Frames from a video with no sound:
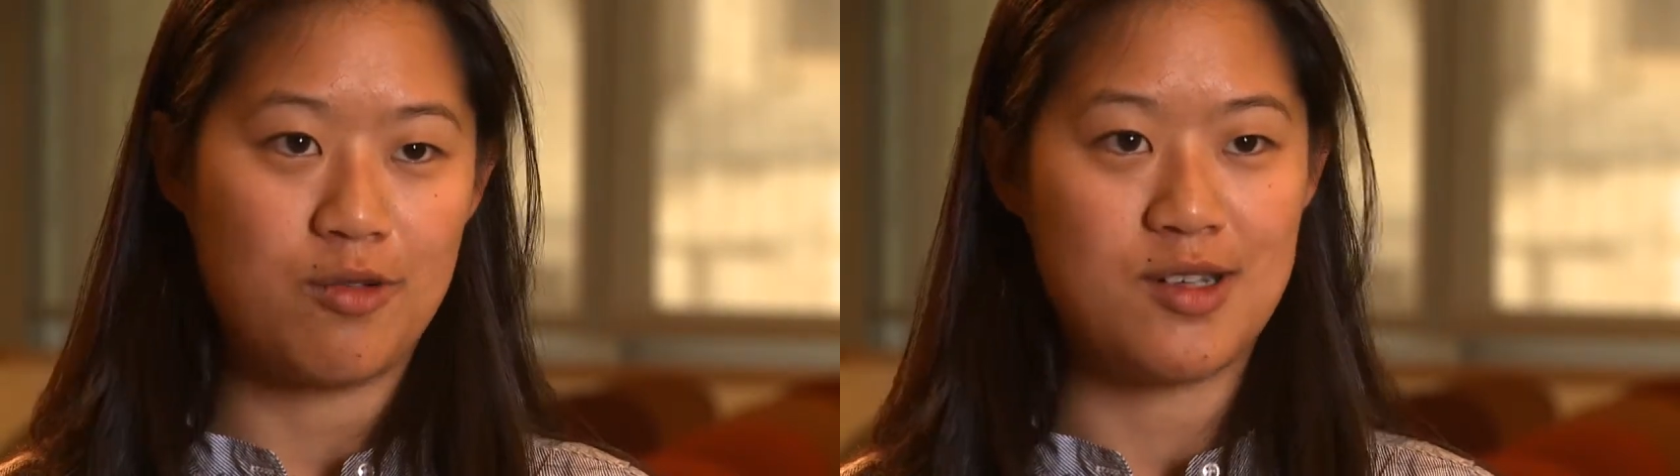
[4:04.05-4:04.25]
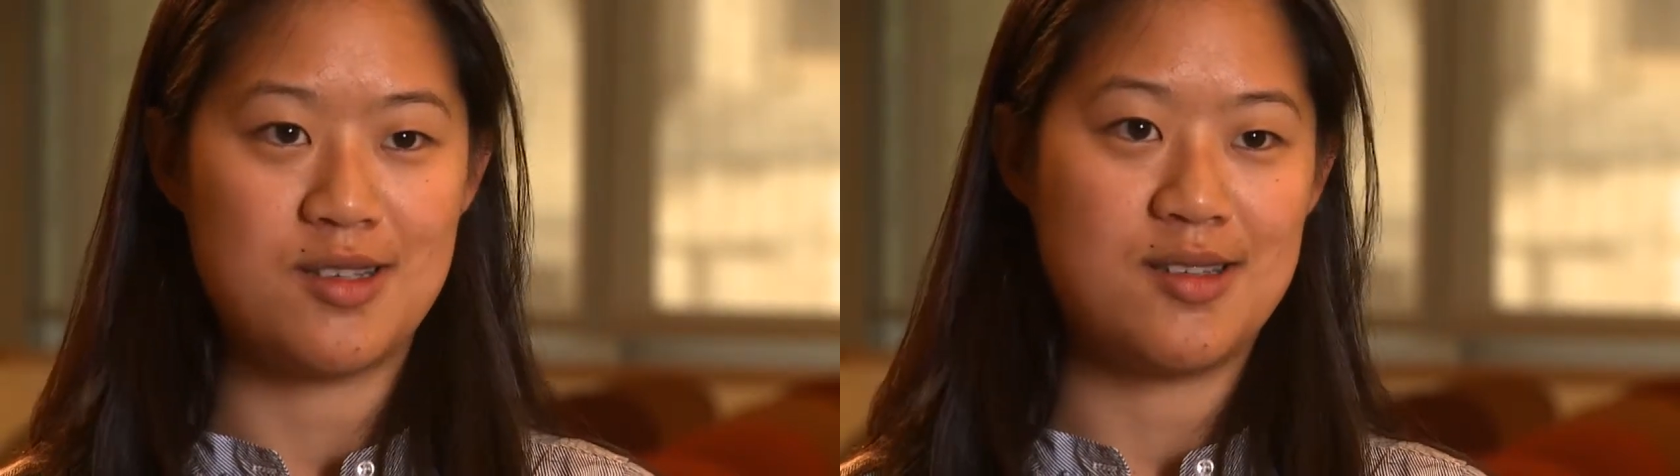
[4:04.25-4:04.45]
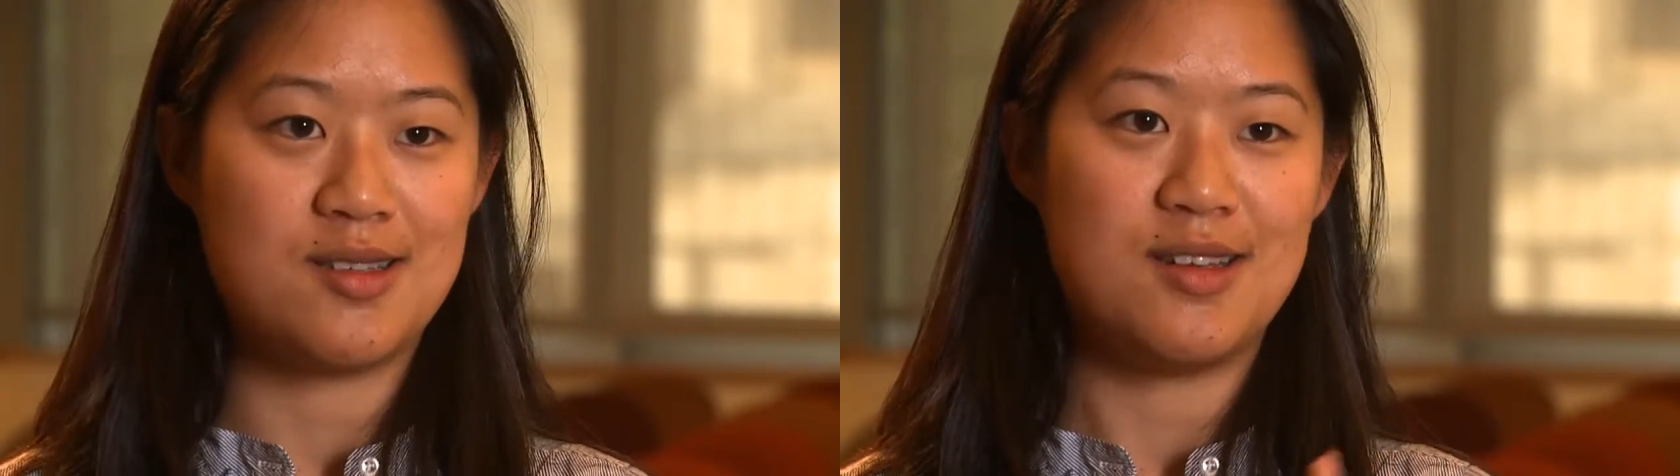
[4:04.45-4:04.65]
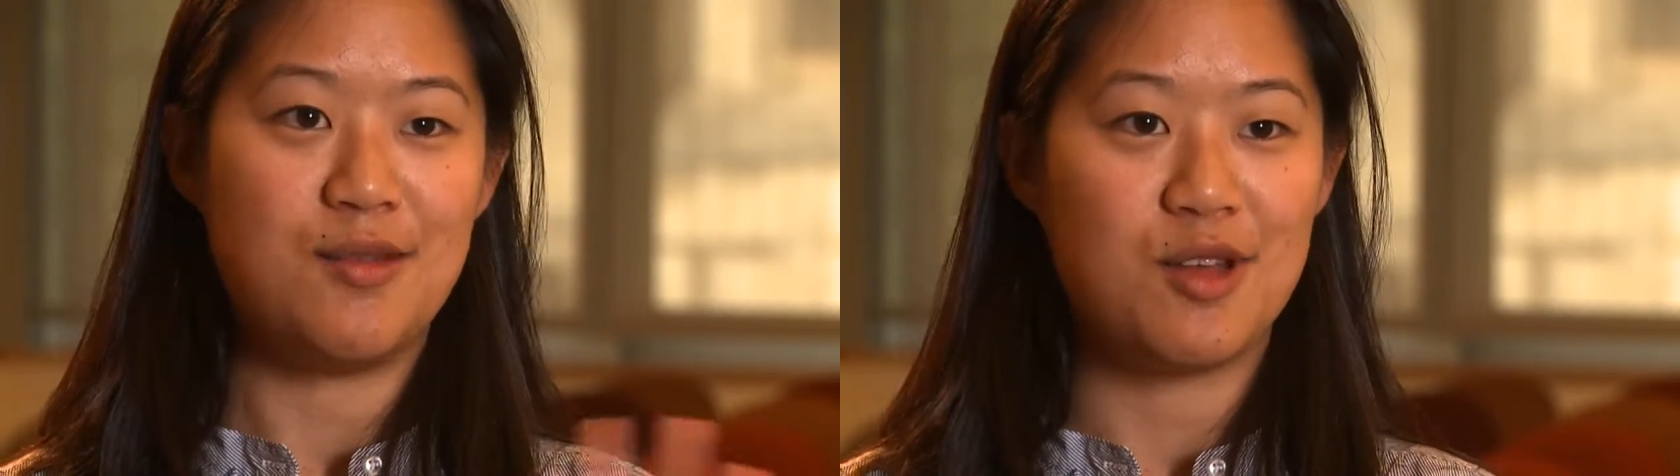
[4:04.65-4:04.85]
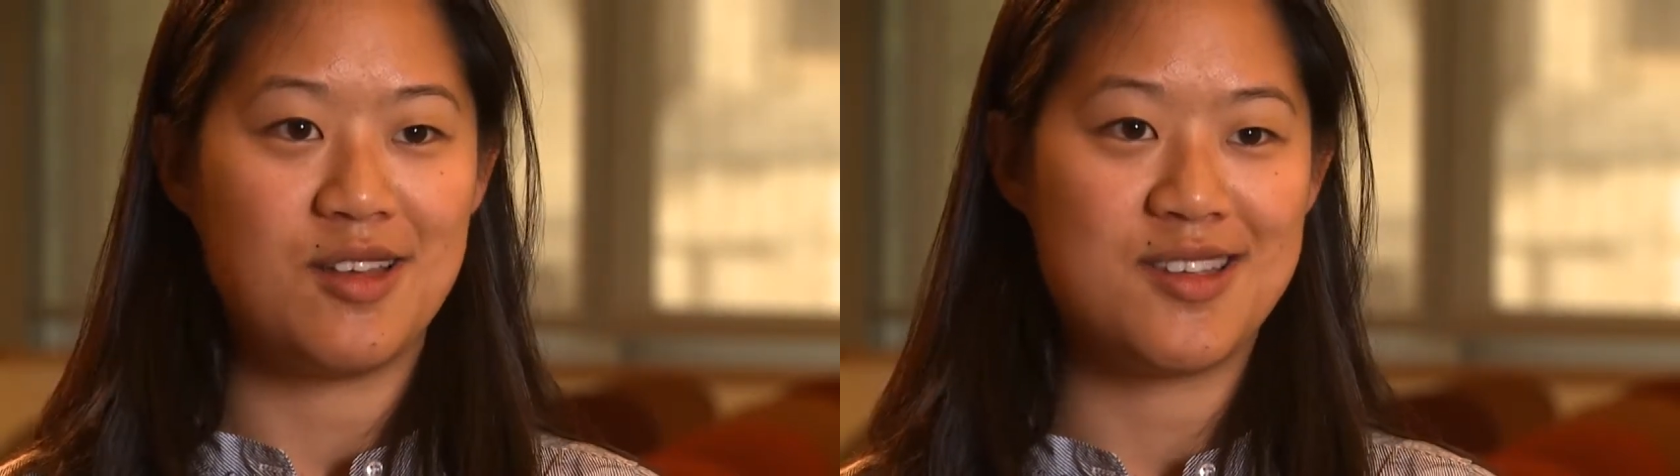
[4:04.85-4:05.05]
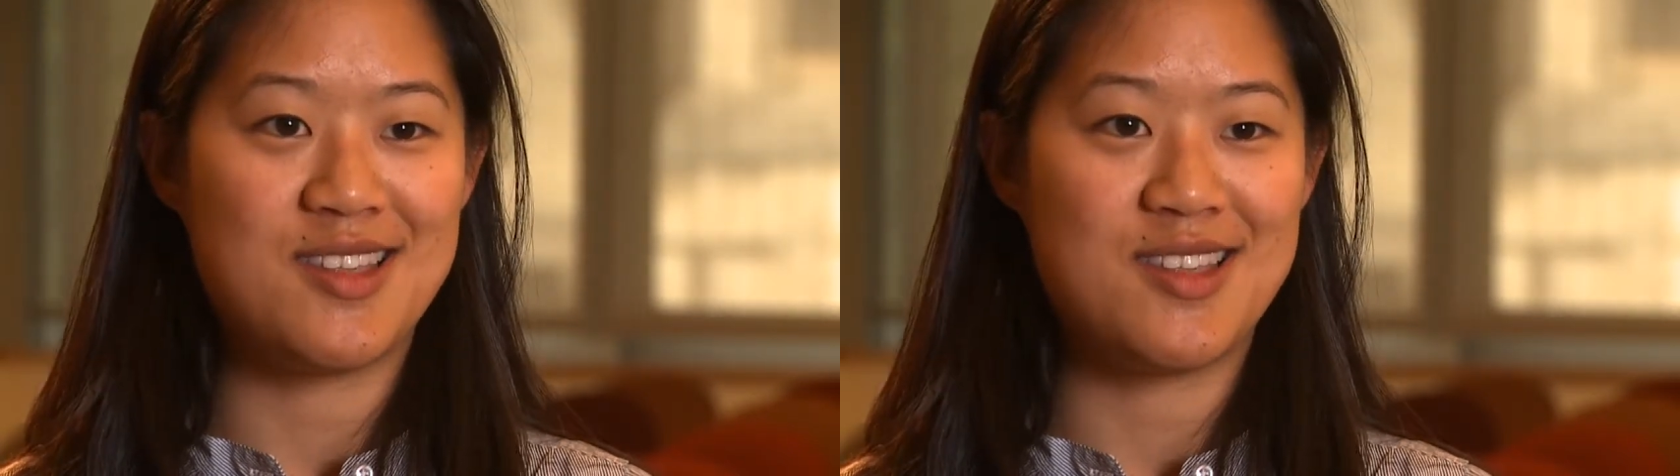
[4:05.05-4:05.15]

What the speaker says: which is this nebulous